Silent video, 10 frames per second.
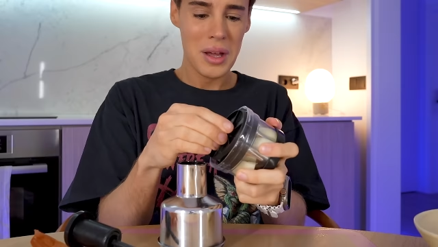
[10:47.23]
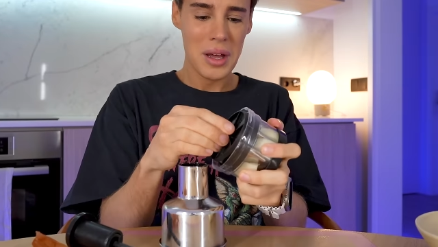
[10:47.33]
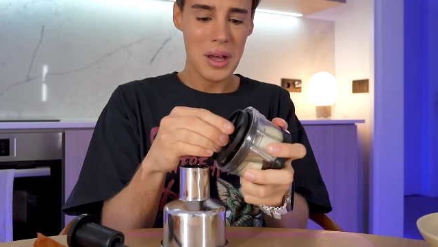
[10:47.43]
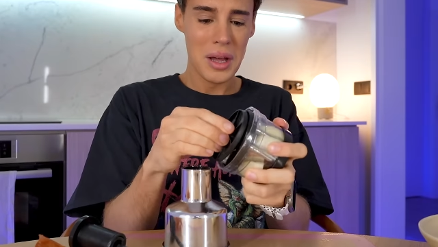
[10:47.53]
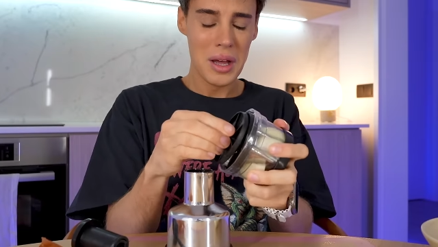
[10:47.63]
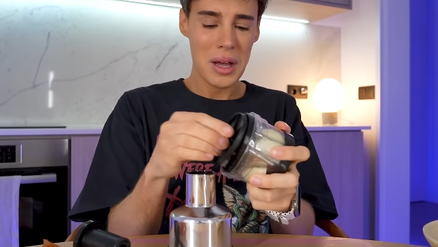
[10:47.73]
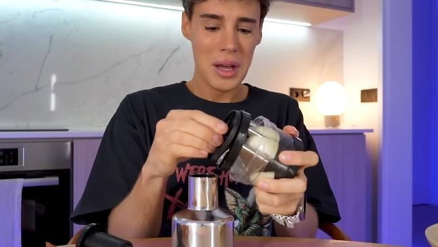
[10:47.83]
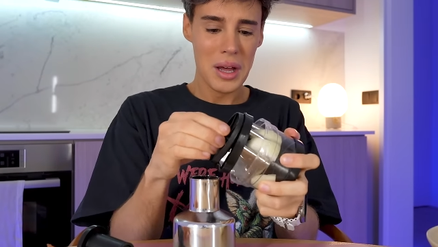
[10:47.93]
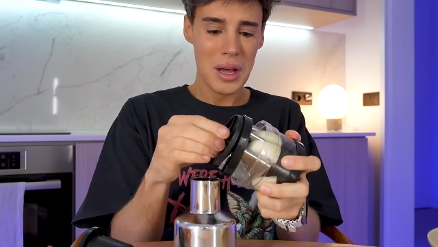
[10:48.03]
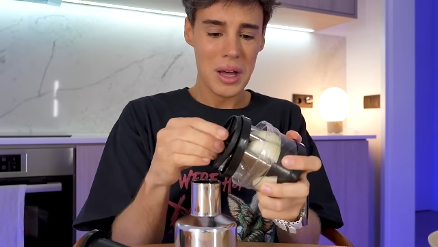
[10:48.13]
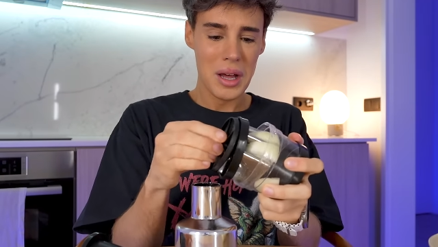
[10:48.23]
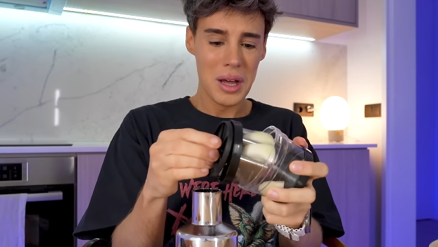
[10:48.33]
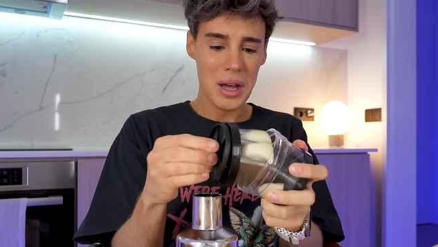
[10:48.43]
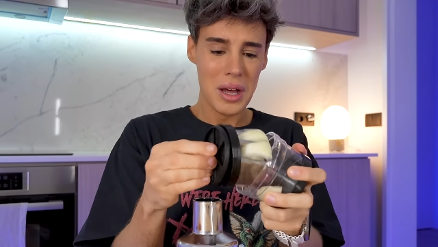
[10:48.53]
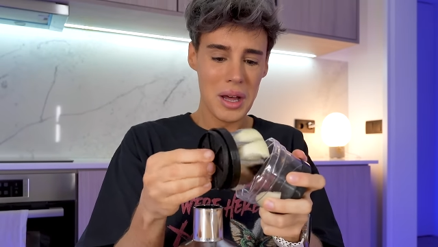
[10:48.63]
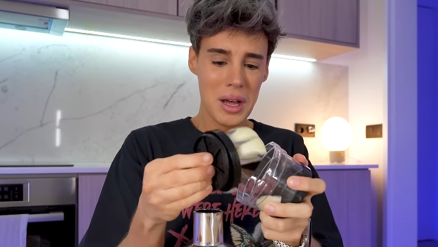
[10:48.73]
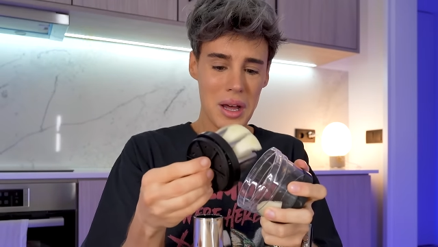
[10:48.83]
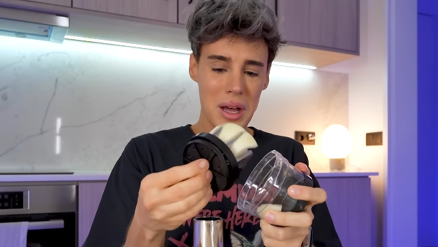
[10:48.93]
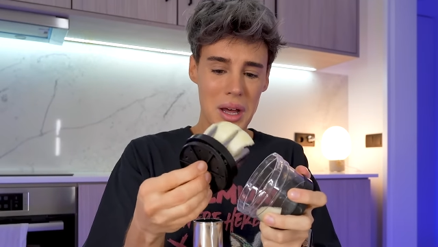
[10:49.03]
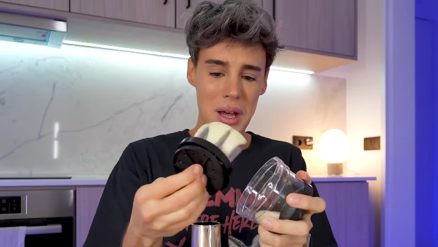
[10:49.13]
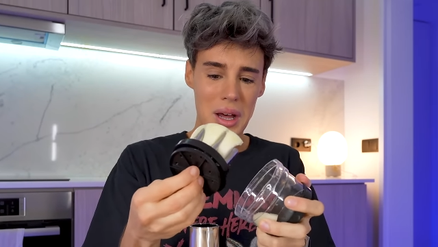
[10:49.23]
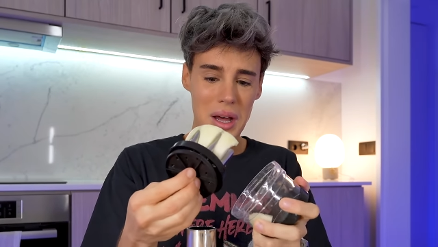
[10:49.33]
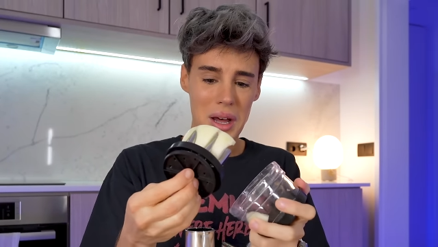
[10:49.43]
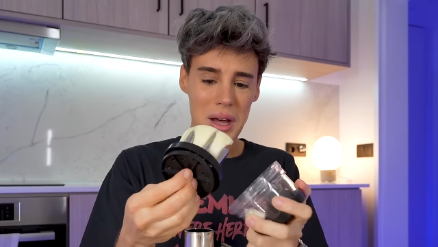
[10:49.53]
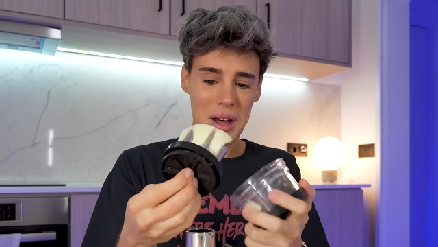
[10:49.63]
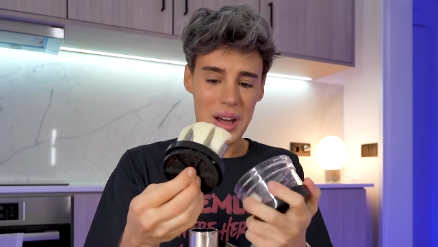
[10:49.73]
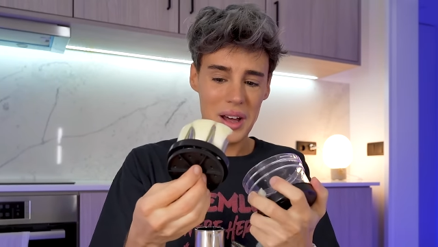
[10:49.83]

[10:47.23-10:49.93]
[no speech]